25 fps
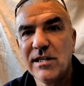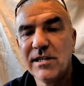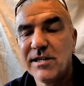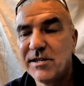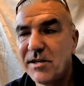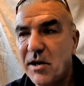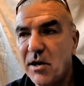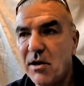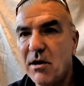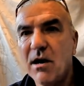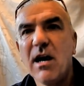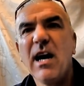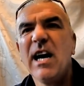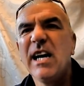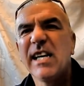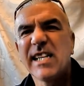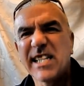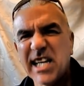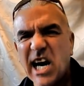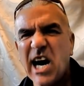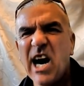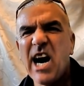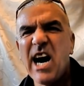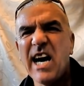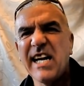Not
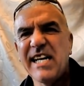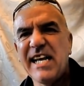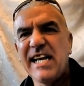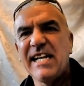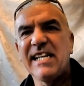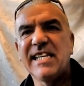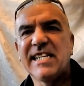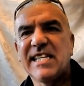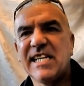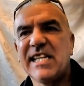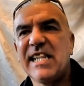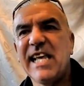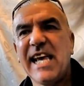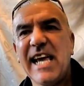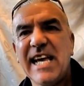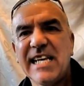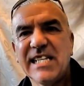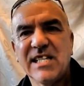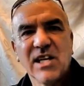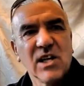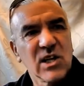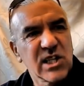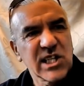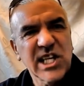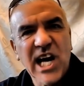tied into
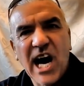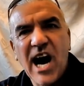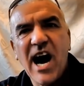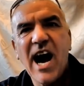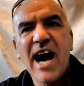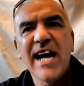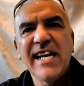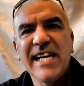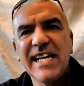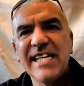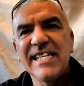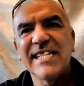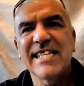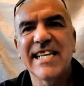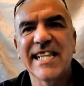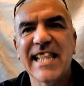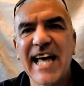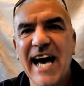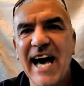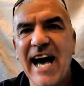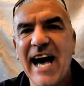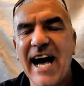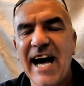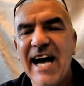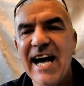this or tied into
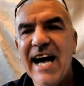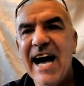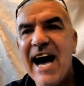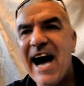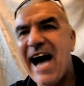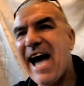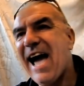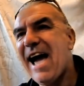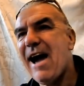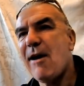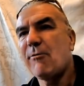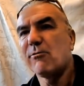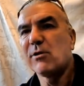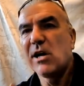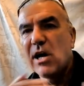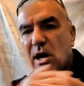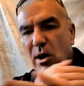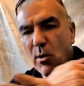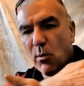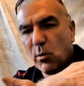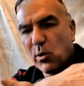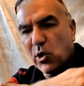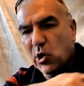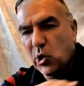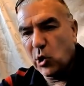that. Out.
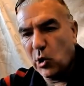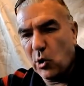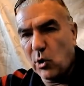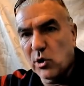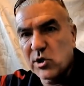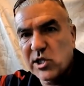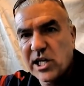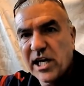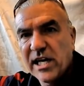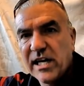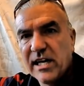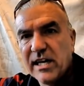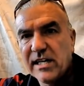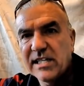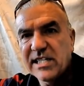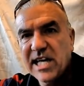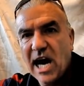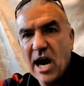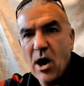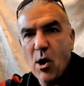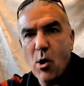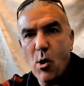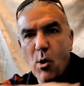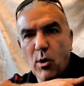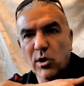Cut.
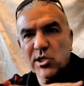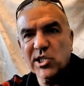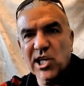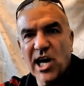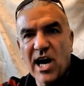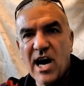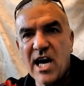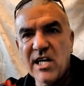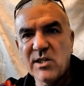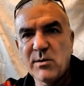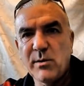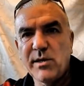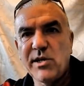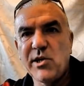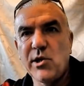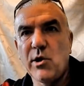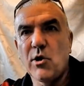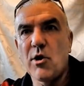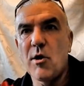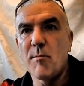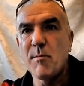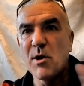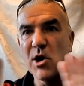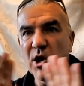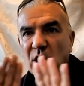All ties with
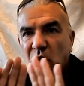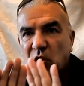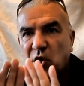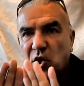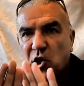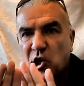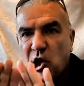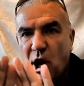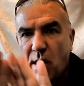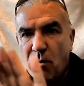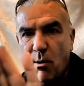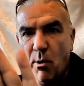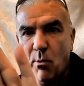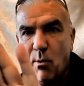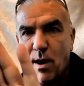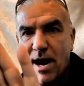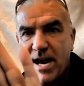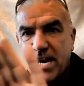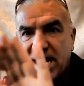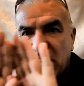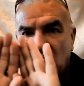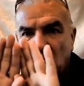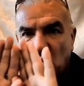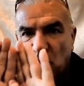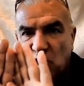Europe. Go
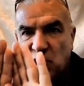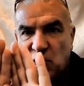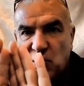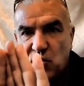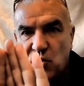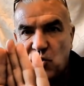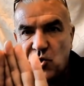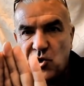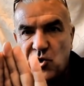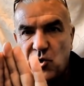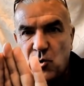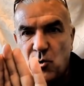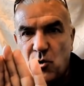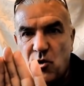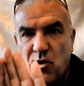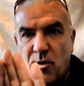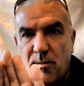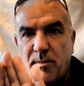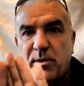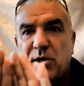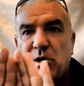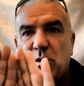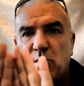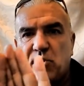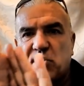away. You're
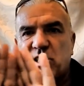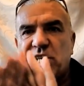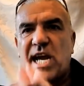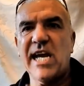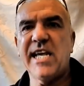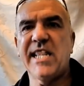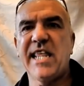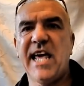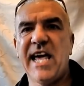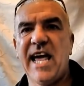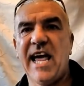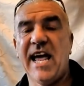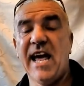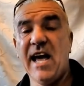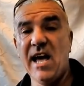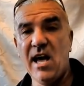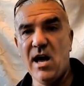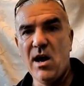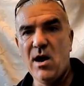Europe. You stay there.